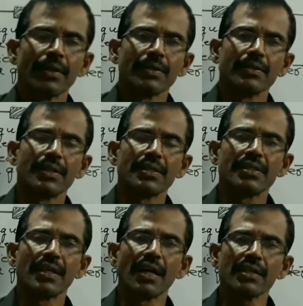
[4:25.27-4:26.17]

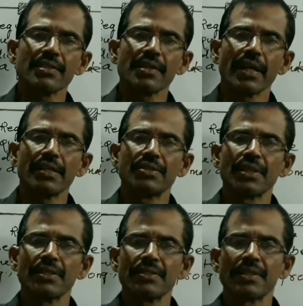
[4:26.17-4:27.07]
This Gus
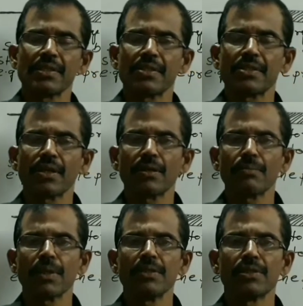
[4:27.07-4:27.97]
gene
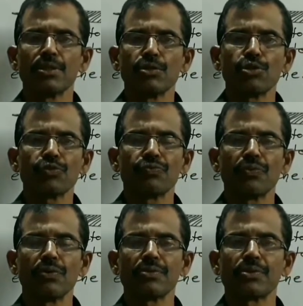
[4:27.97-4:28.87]
system is
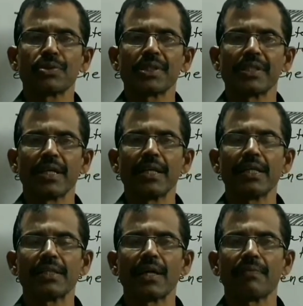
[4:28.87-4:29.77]
useful to
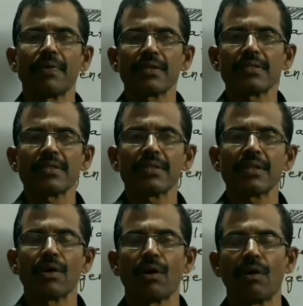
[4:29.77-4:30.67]
study the
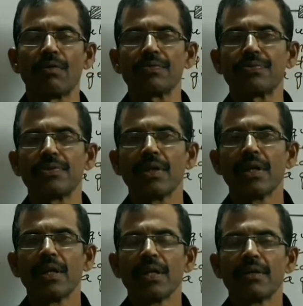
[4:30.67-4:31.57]
function of
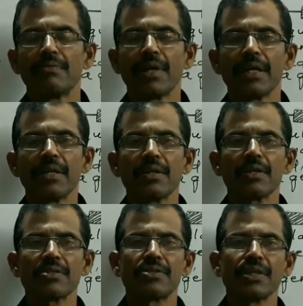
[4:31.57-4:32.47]

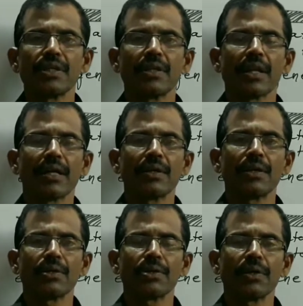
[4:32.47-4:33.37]
various gene
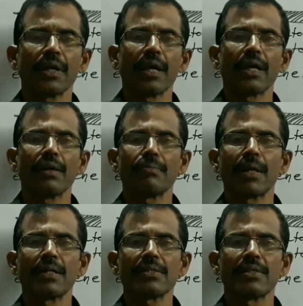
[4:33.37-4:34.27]
regulatory
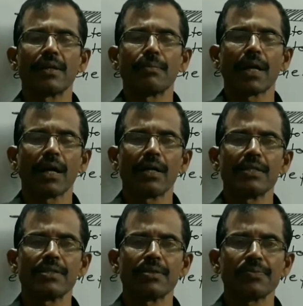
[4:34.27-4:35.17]
elements and
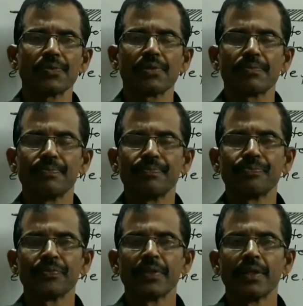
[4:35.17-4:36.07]
mechanisms.
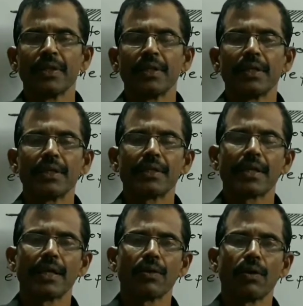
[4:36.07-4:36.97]
It
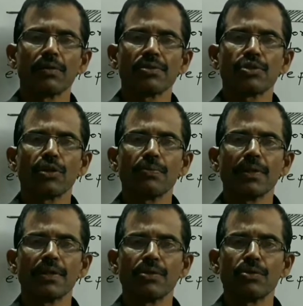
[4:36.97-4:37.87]
can also
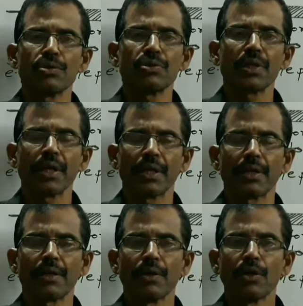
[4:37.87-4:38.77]
be used
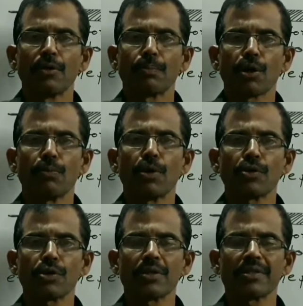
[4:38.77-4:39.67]
in
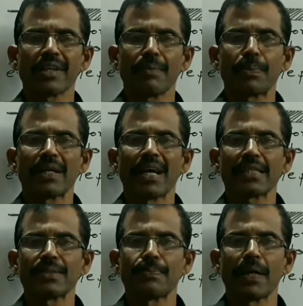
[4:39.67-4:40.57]
promoter trapping
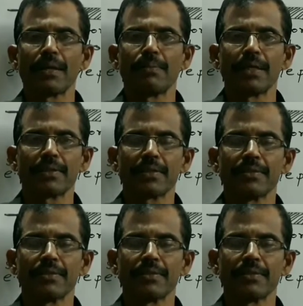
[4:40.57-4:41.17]
experiment.